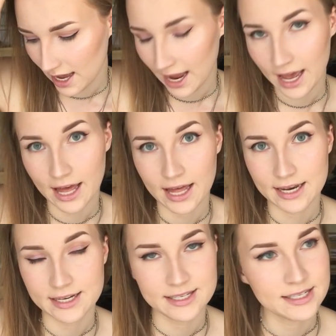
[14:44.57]

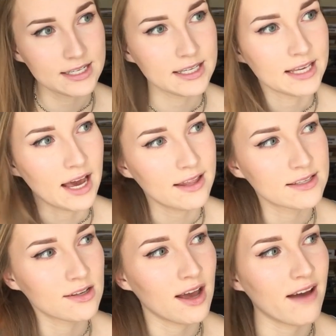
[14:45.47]
And yeah,
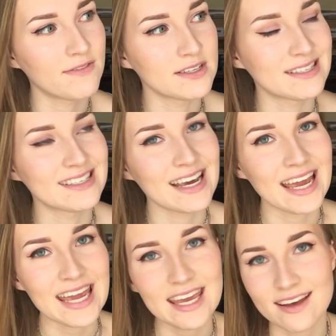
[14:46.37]
that's all I have to
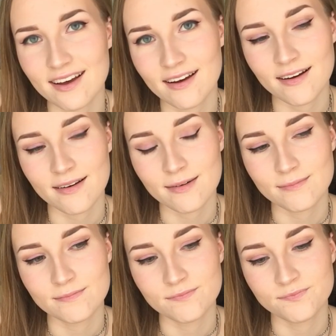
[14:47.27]
say.
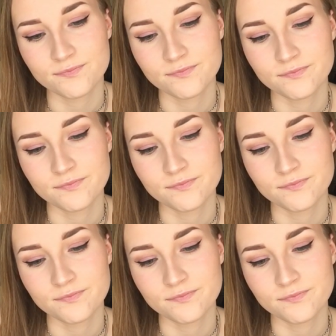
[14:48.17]
Um,